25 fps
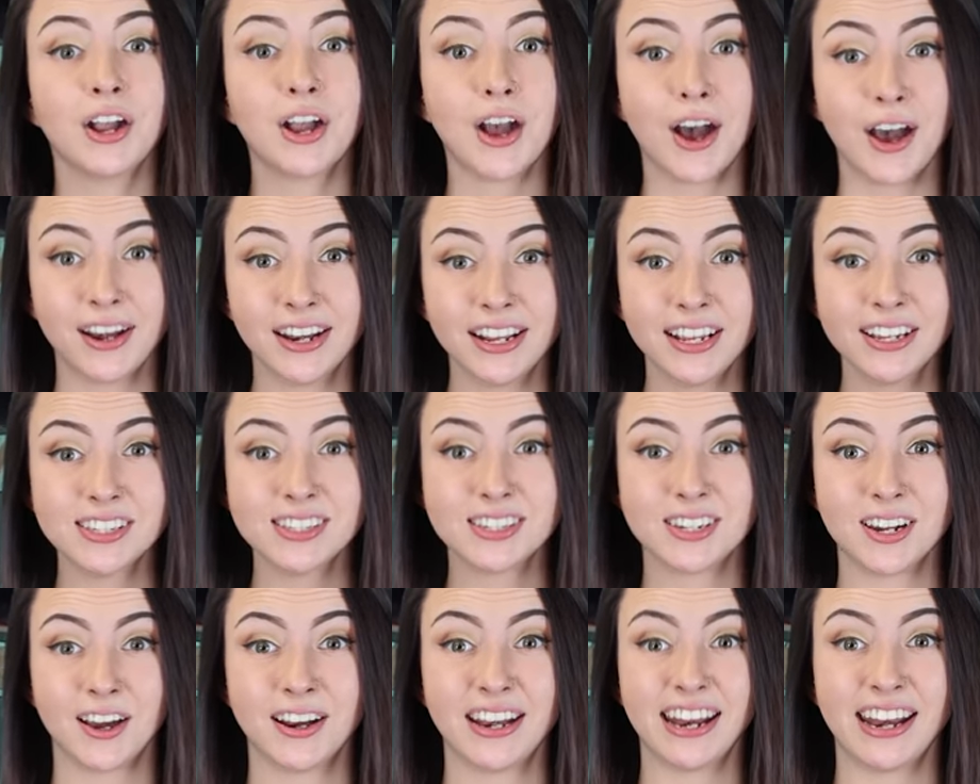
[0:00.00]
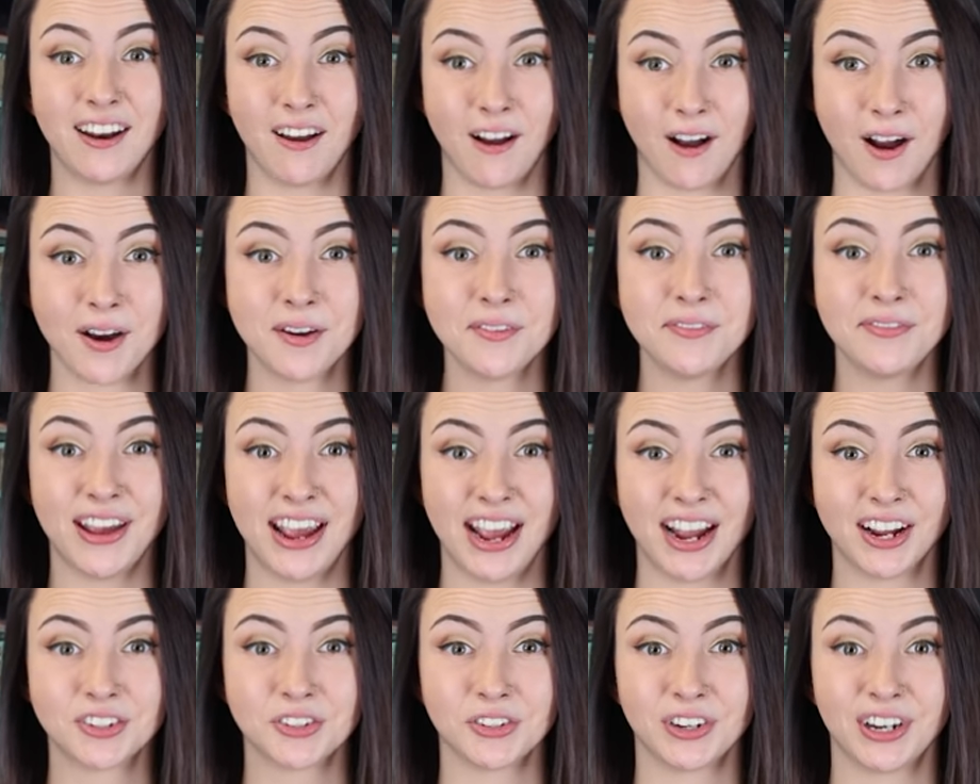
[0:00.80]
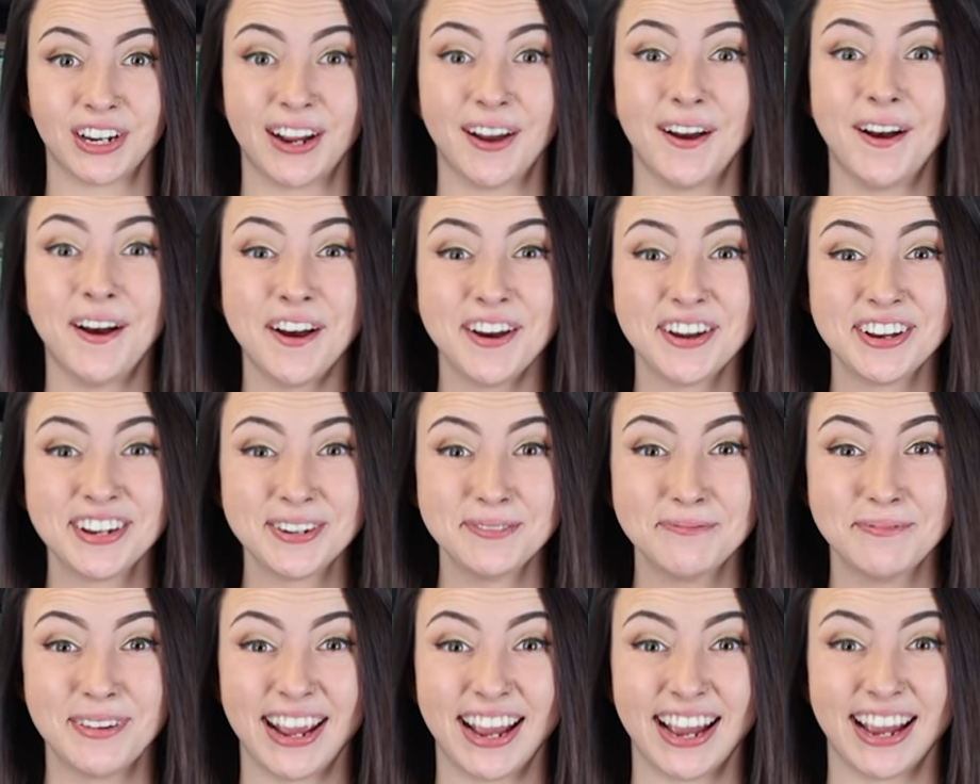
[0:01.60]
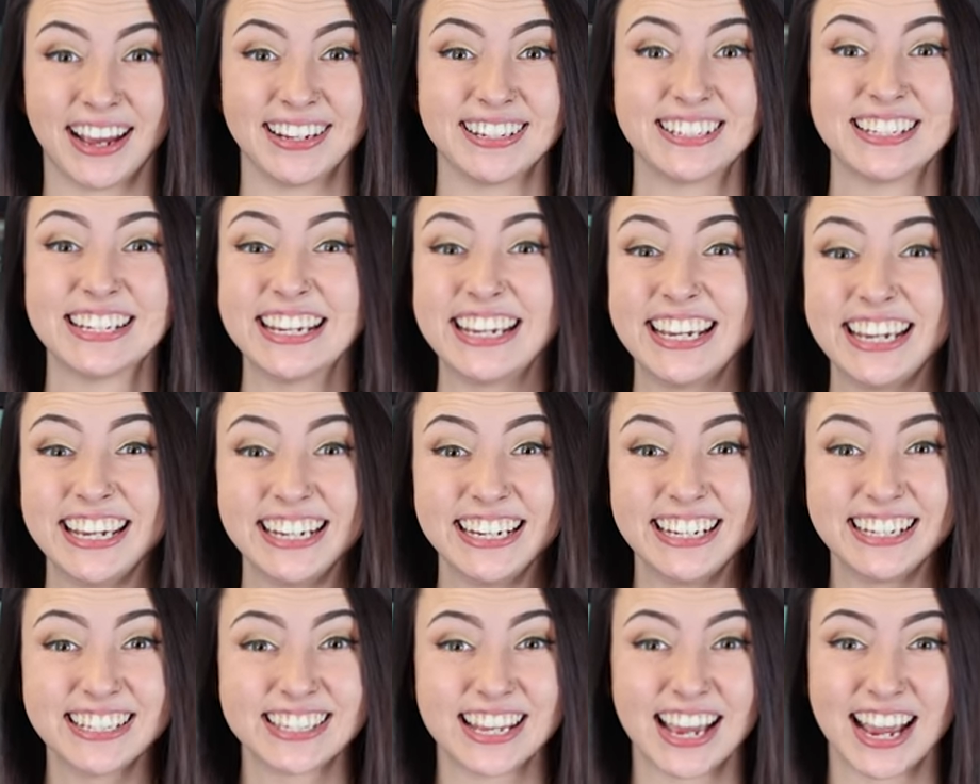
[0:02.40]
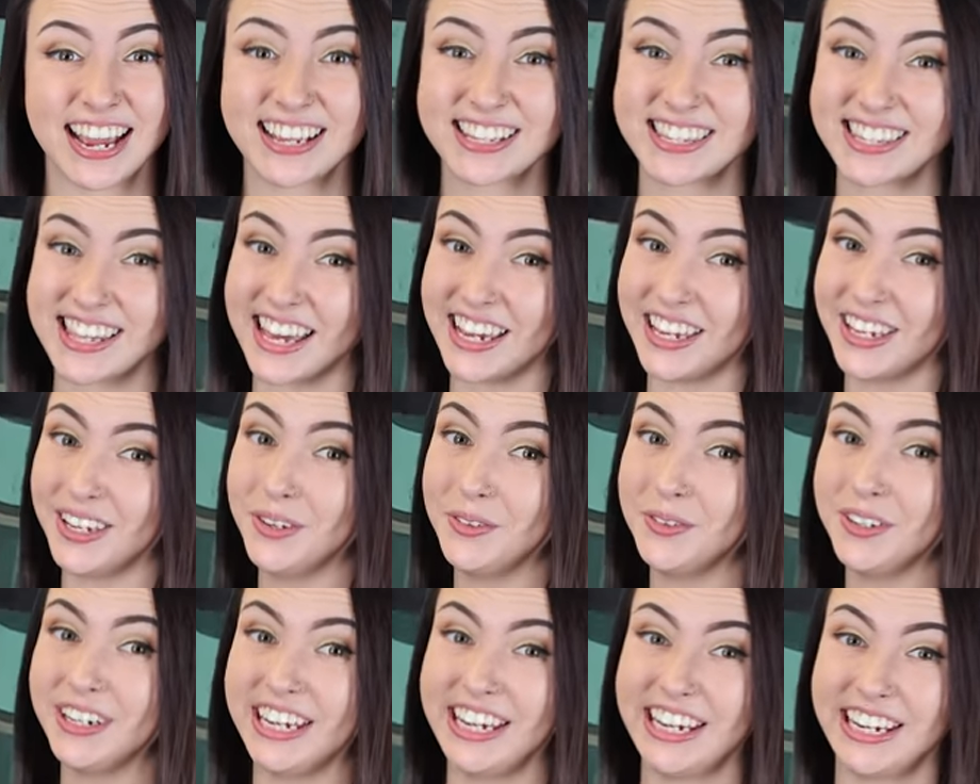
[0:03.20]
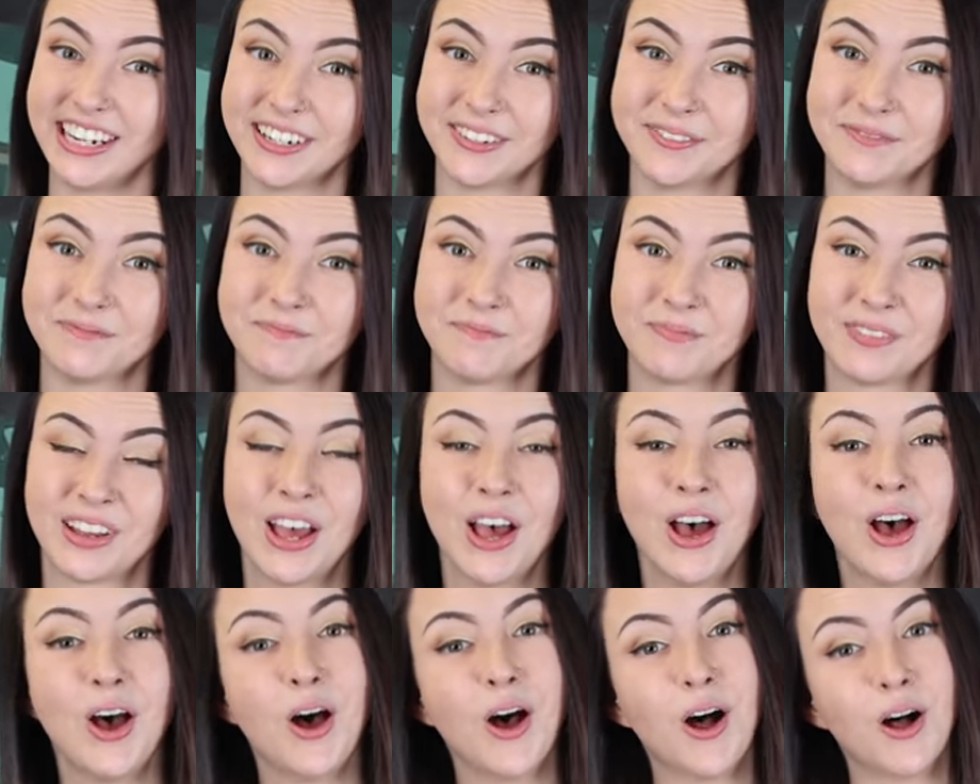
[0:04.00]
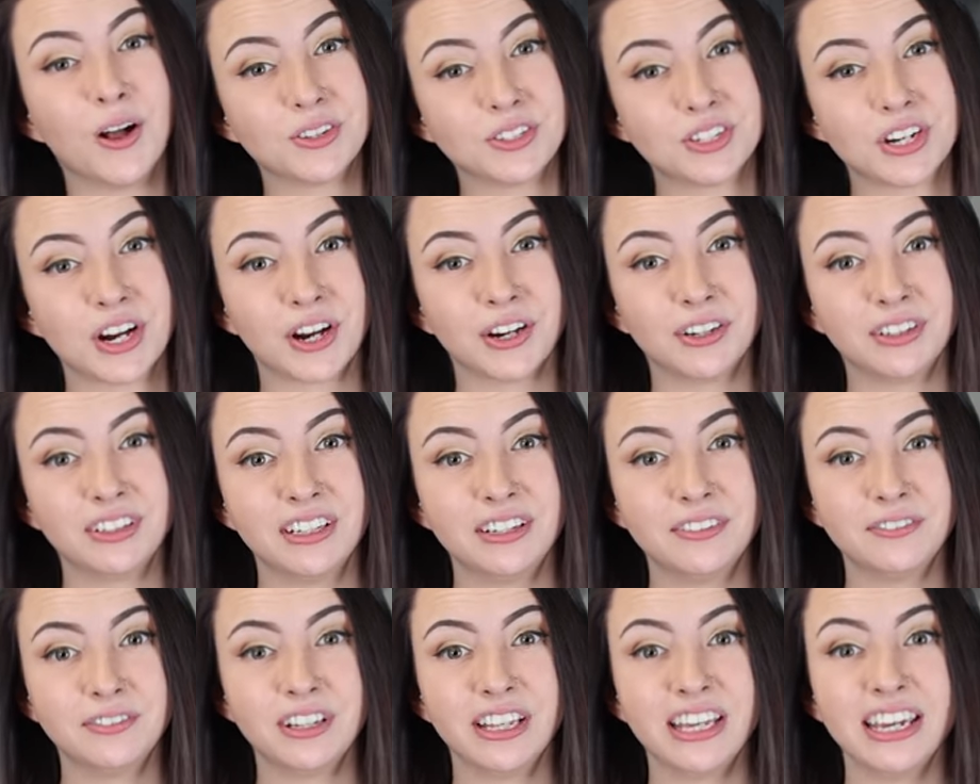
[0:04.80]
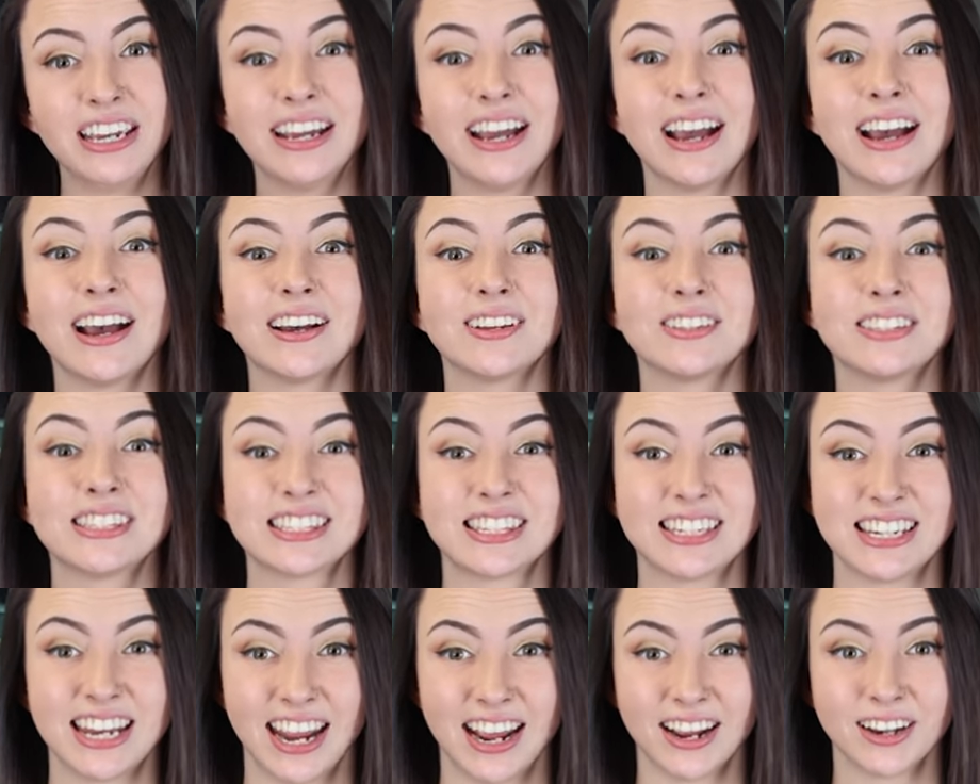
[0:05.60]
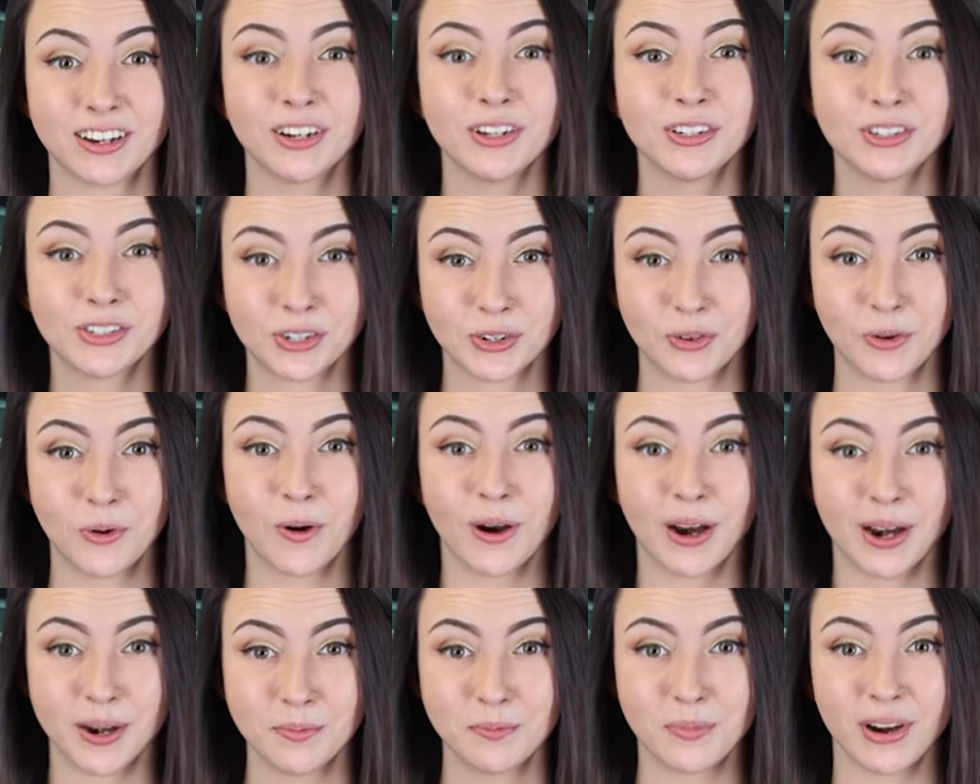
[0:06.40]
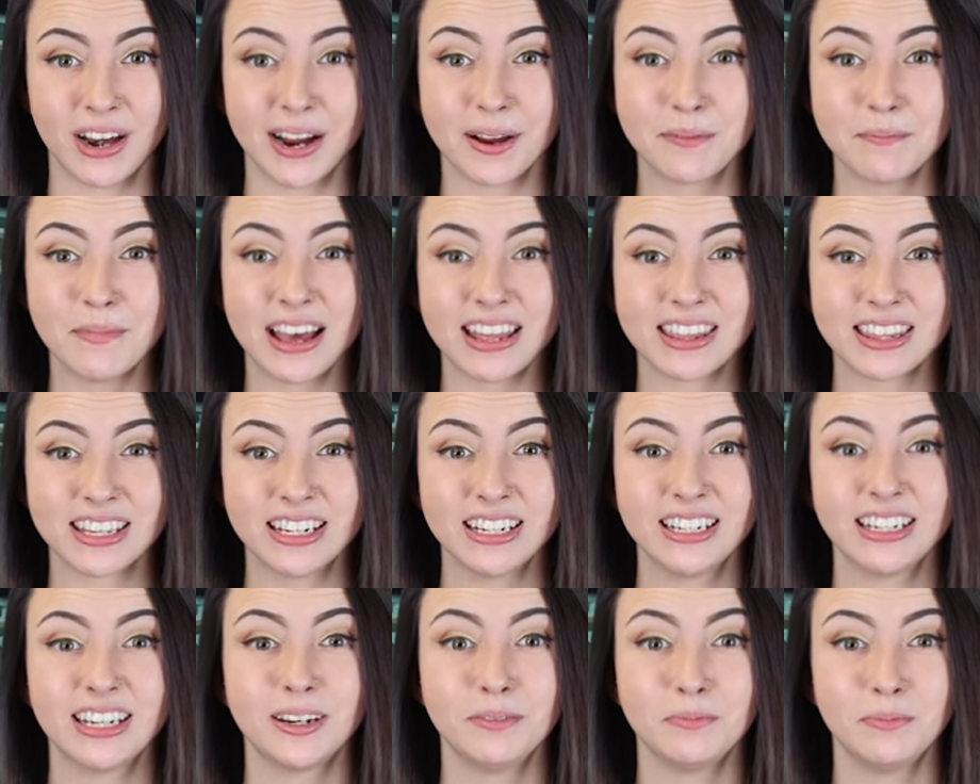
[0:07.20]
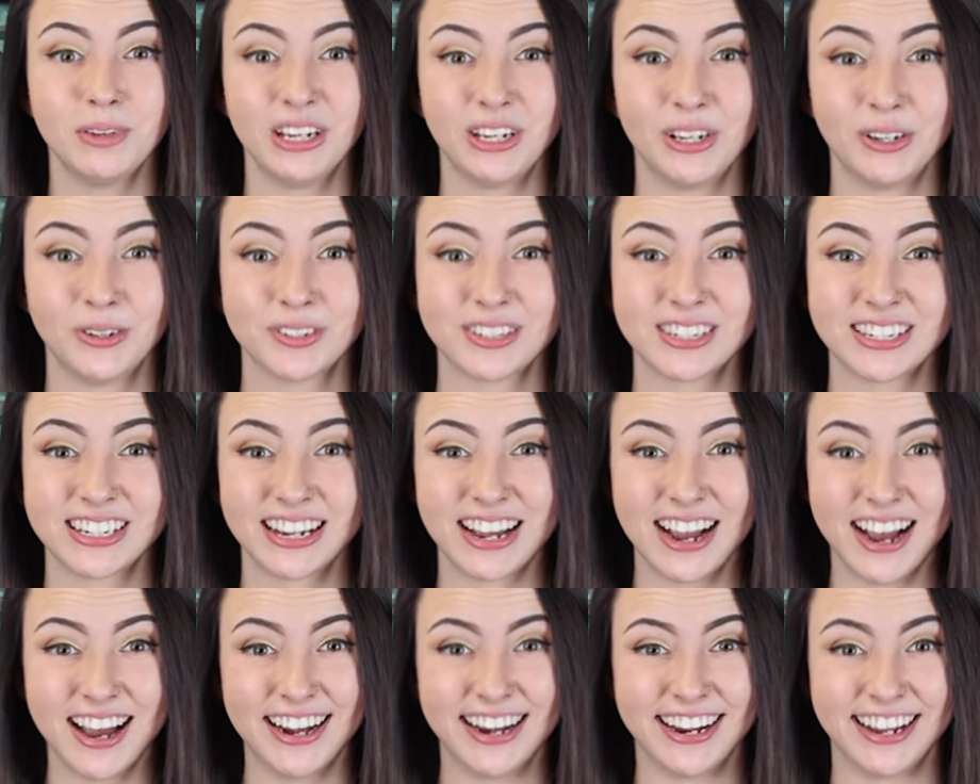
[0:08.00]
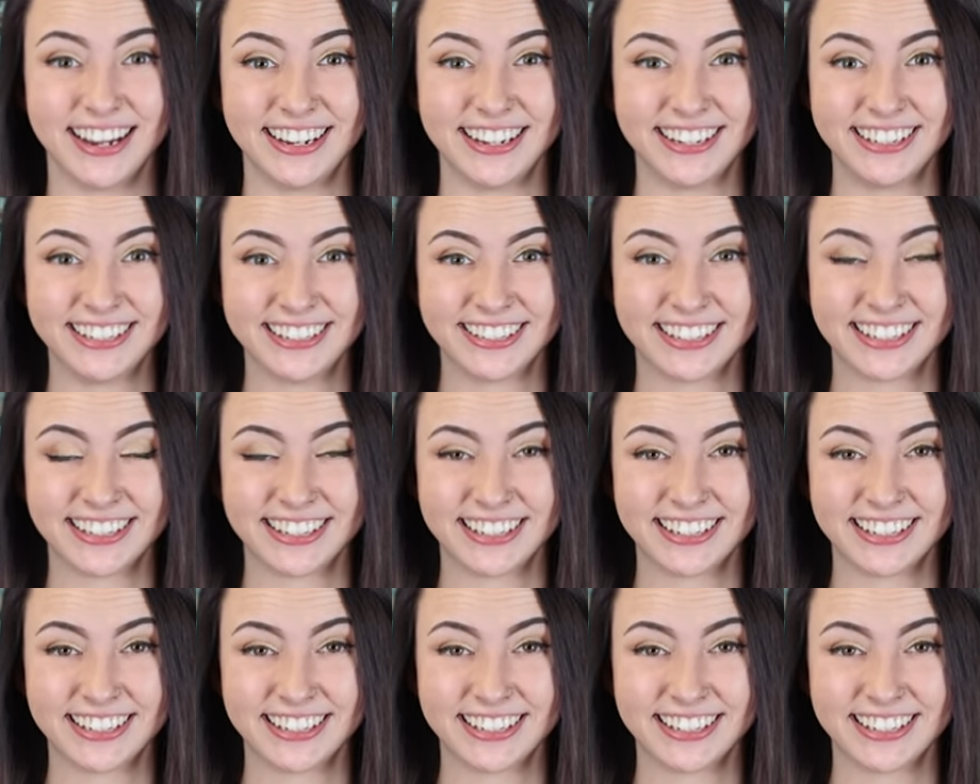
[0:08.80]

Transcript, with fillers: Cutting is done at our factory on demand to any size that you need. Alternatively, a standard score and break method can be used to cut it.